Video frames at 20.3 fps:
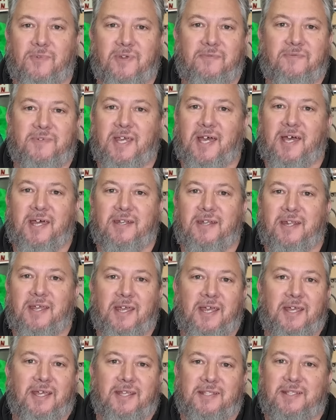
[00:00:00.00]
We've done
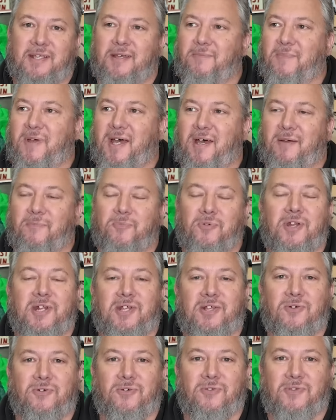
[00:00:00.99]
some
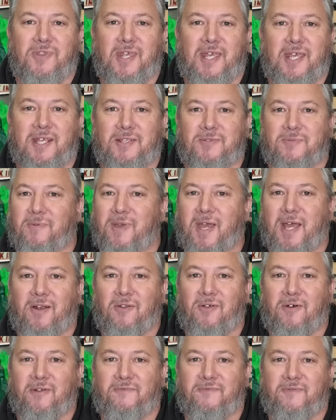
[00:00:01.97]
pretty cool things. We've had a
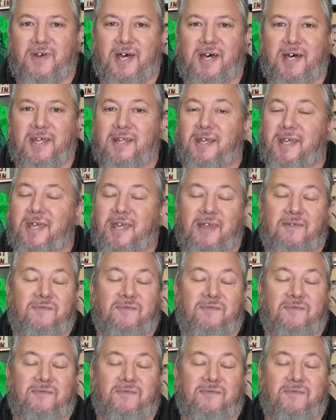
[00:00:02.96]
lot of fun.